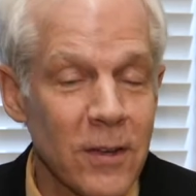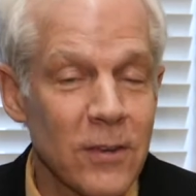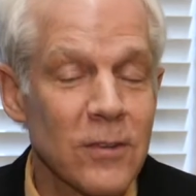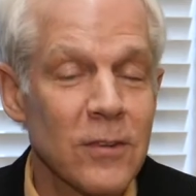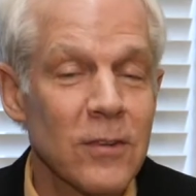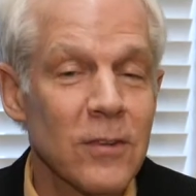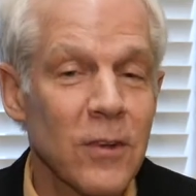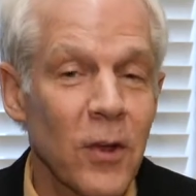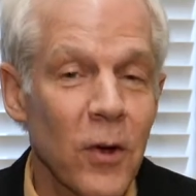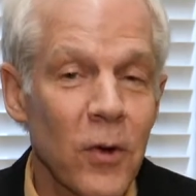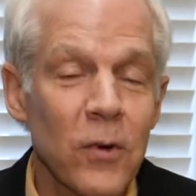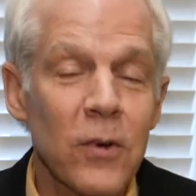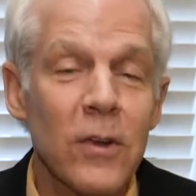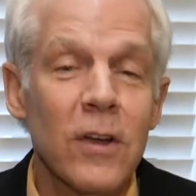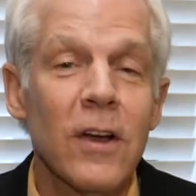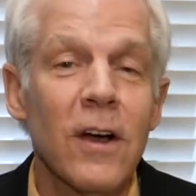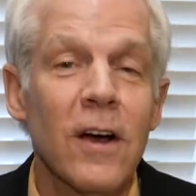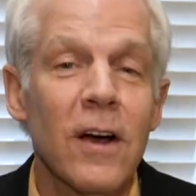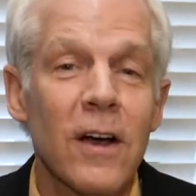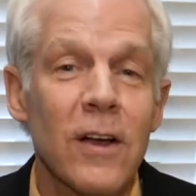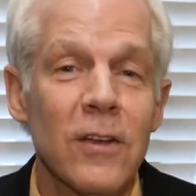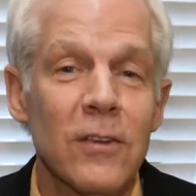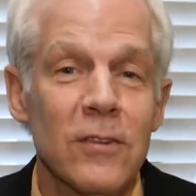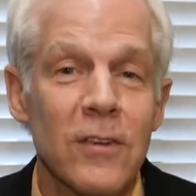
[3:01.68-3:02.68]
It's known to
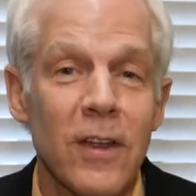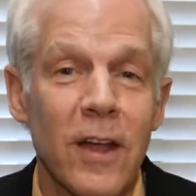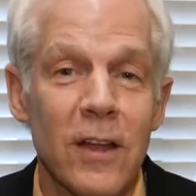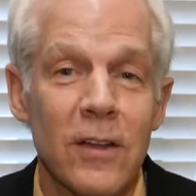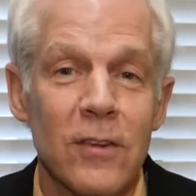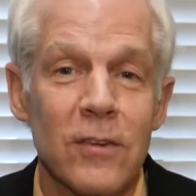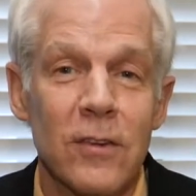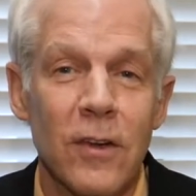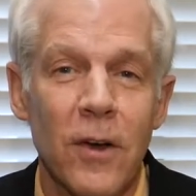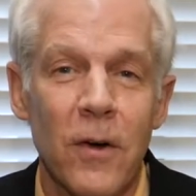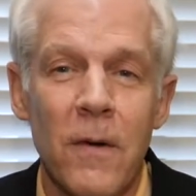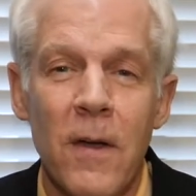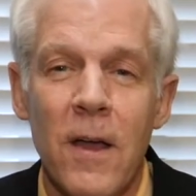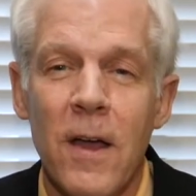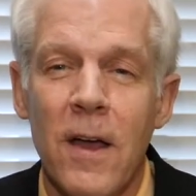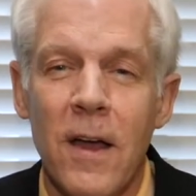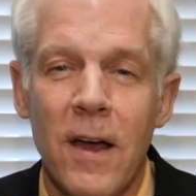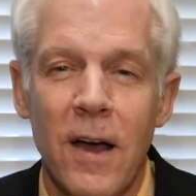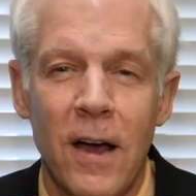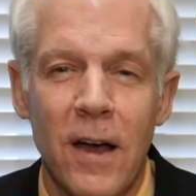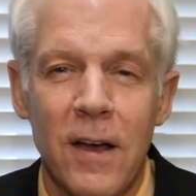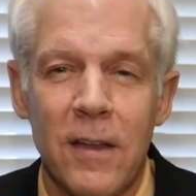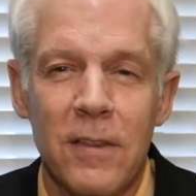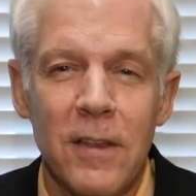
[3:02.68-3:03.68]
cause that. So
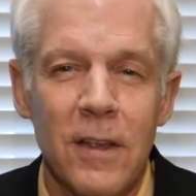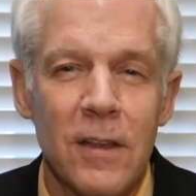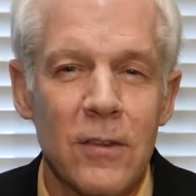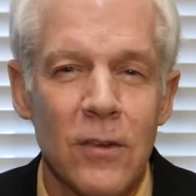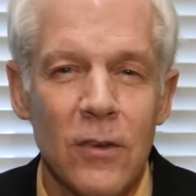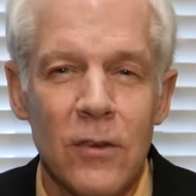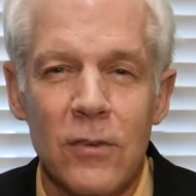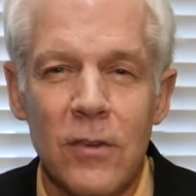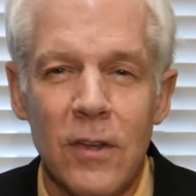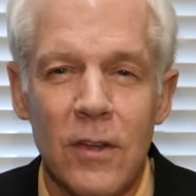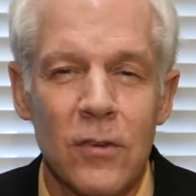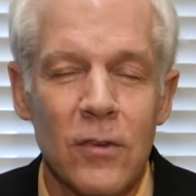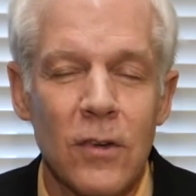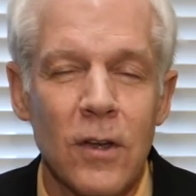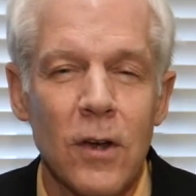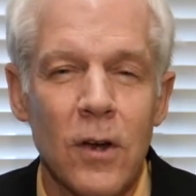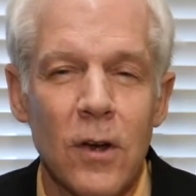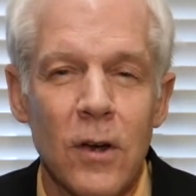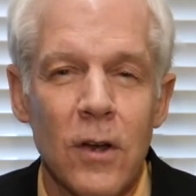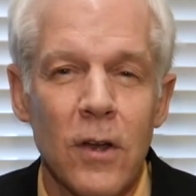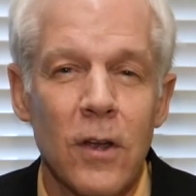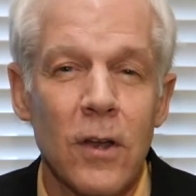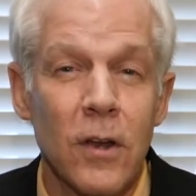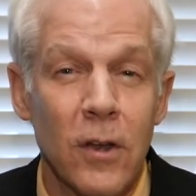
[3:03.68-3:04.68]
I think those things
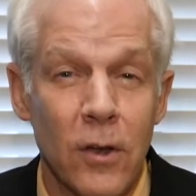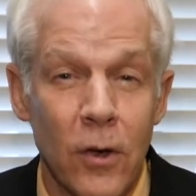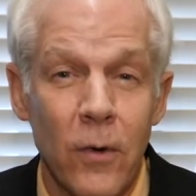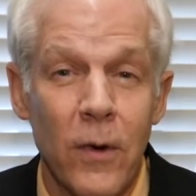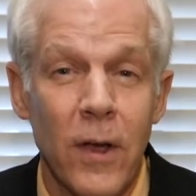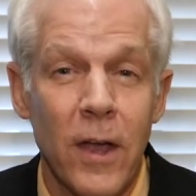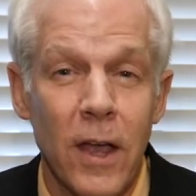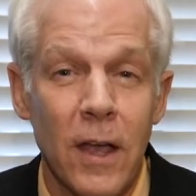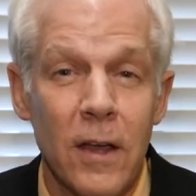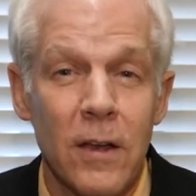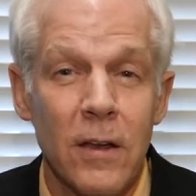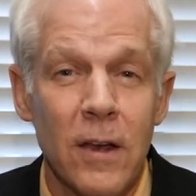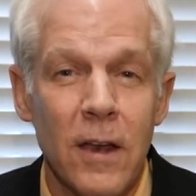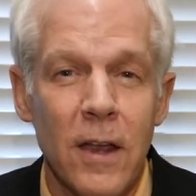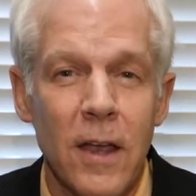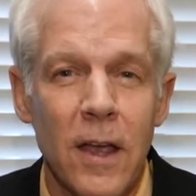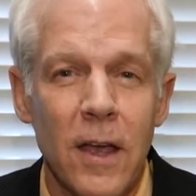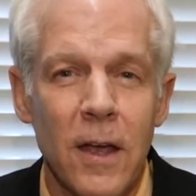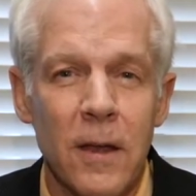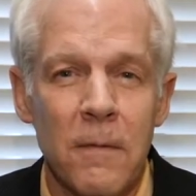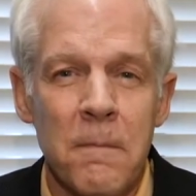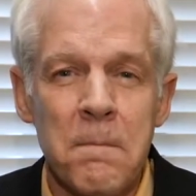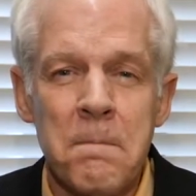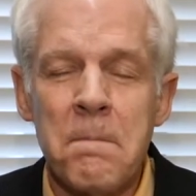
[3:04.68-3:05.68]
are gonna go hand in
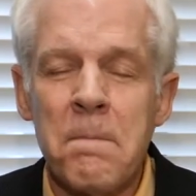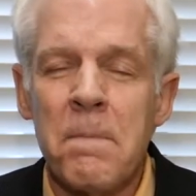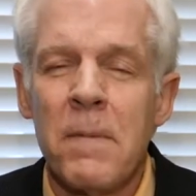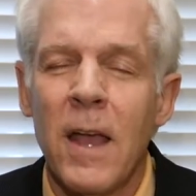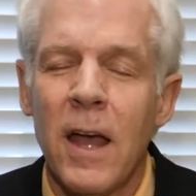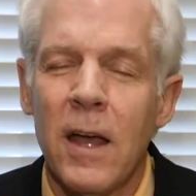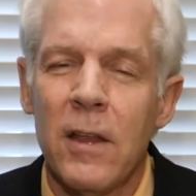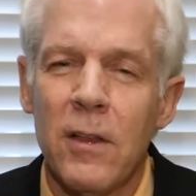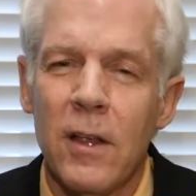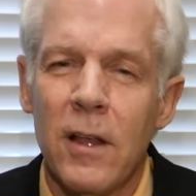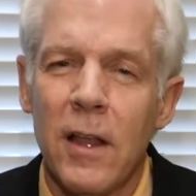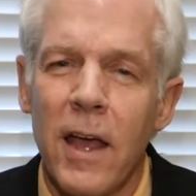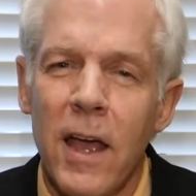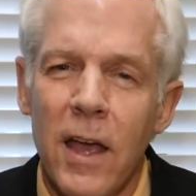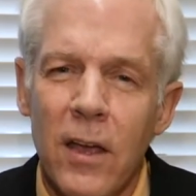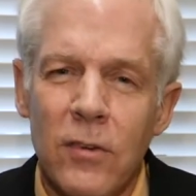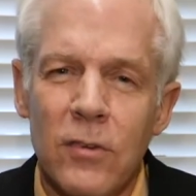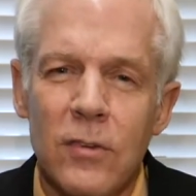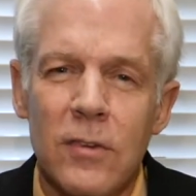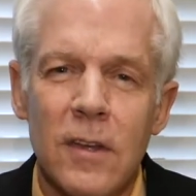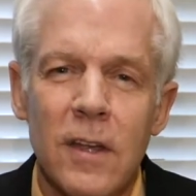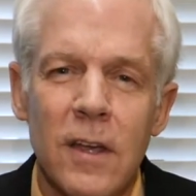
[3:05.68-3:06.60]
hand. And the last